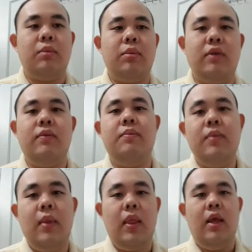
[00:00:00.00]
above,
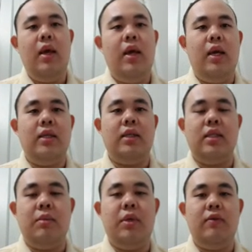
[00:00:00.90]
it's a
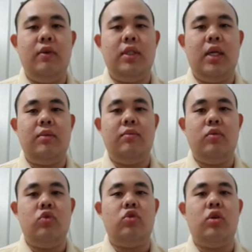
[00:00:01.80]
simple flowchart
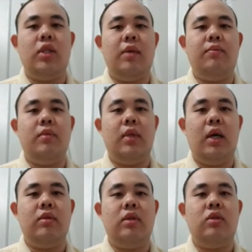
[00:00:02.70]
to show that
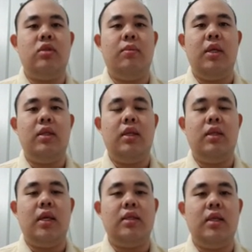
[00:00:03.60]
how the usability
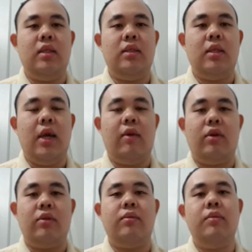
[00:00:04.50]
testing is carried
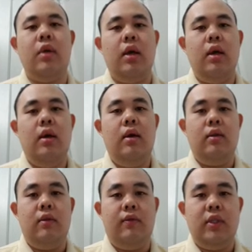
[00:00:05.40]
on.
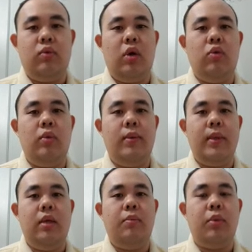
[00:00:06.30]
The first one will
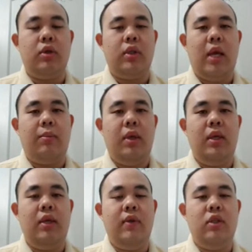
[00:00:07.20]
be
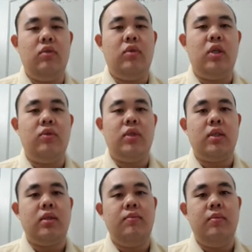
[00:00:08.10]
prototyping, giving to the users.